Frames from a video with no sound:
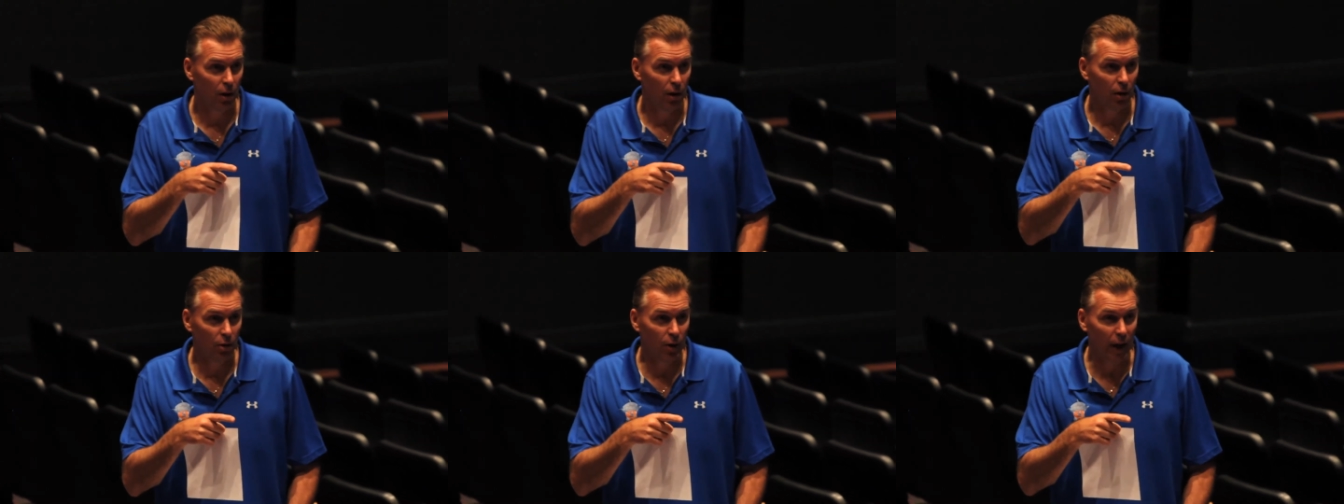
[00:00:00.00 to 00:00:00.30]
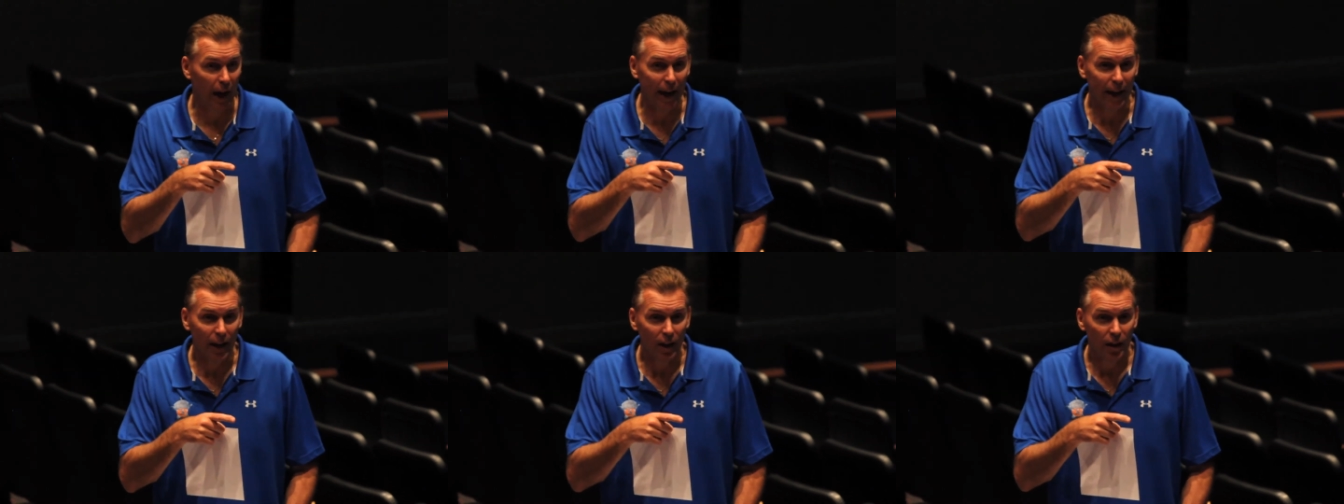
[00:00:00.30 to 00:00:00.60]

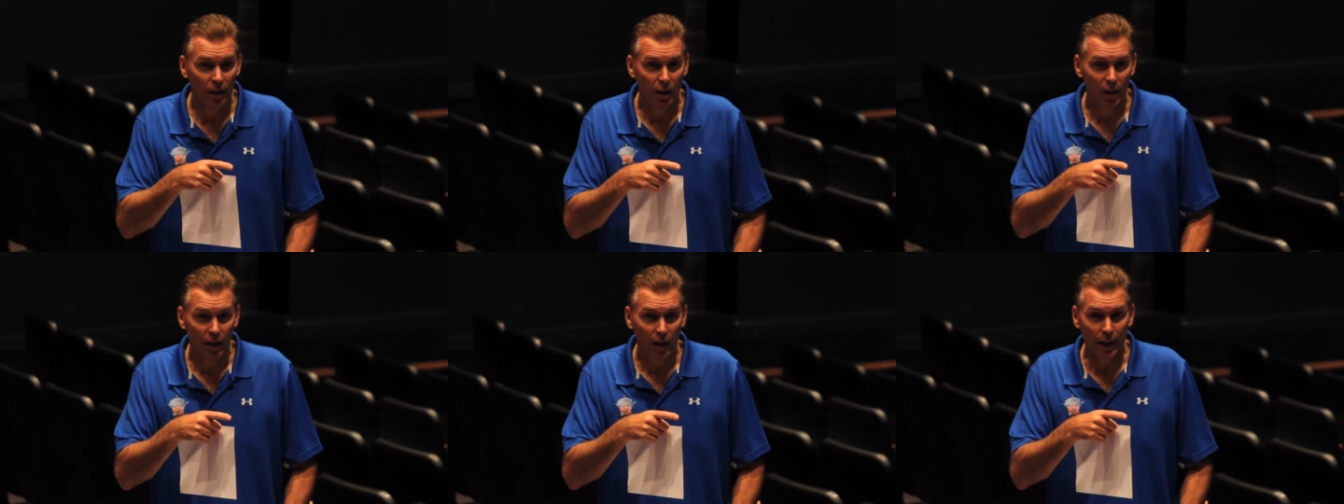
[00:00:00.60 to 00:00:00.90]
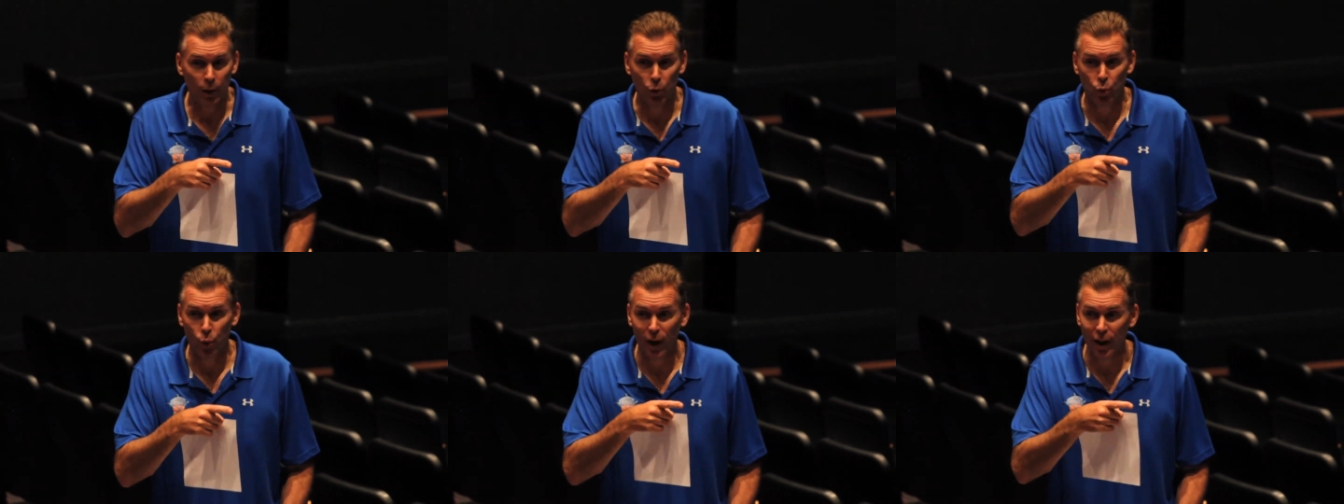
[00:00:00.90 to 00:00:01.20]
Okay?
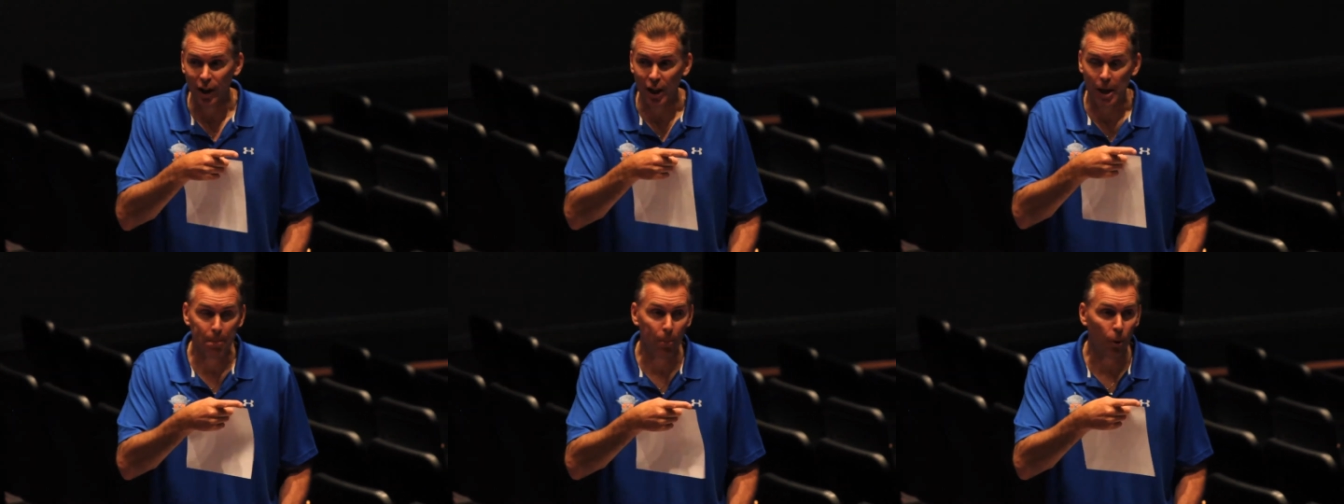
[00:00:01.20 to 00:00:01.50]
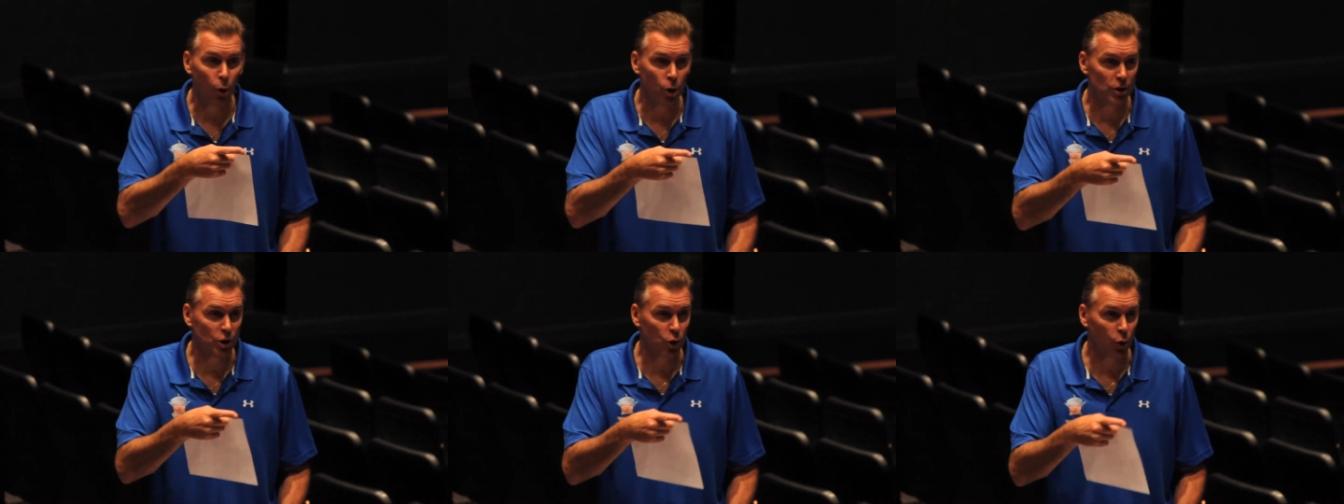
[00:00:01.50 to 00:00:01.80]
It really
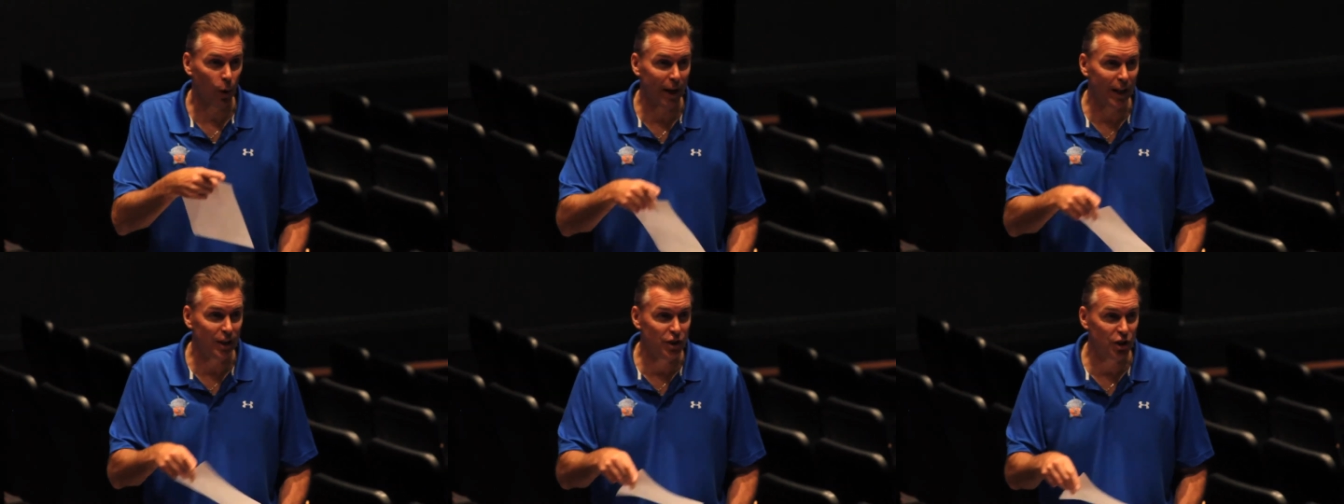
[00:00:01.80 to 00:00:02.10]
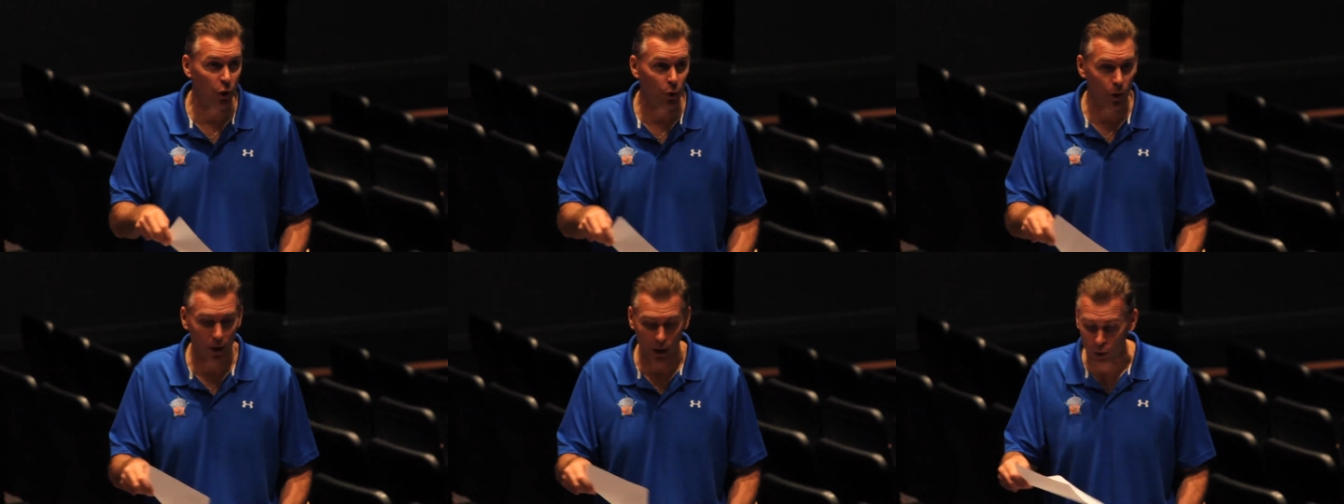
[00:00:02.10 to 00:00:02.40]
portrayed
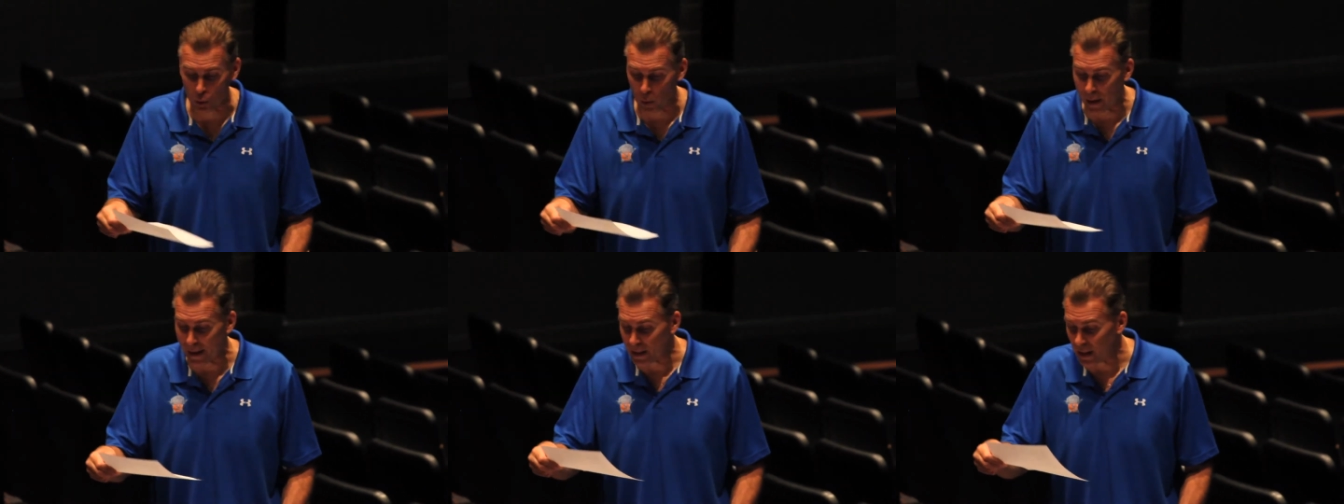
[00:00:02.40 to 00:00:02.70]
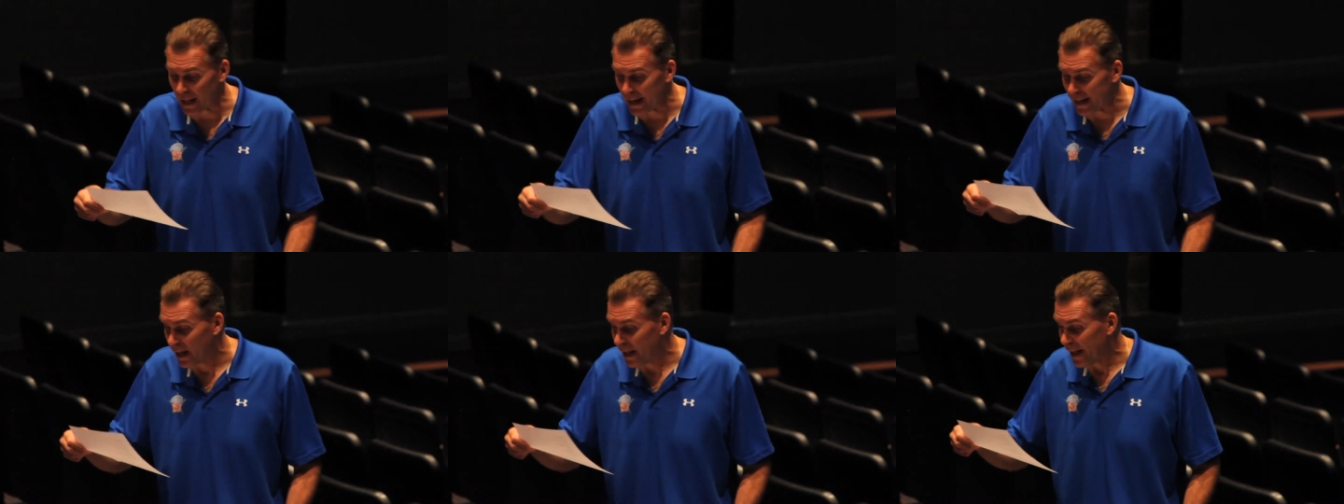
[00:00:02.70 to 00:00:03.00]
you in a great
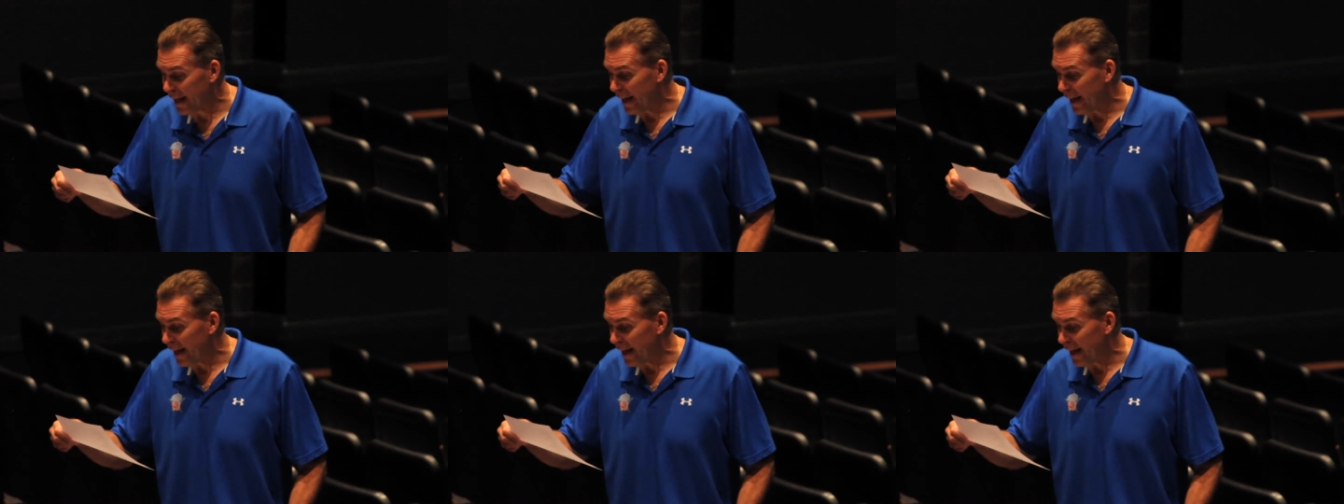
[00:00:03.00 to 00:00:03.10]
light.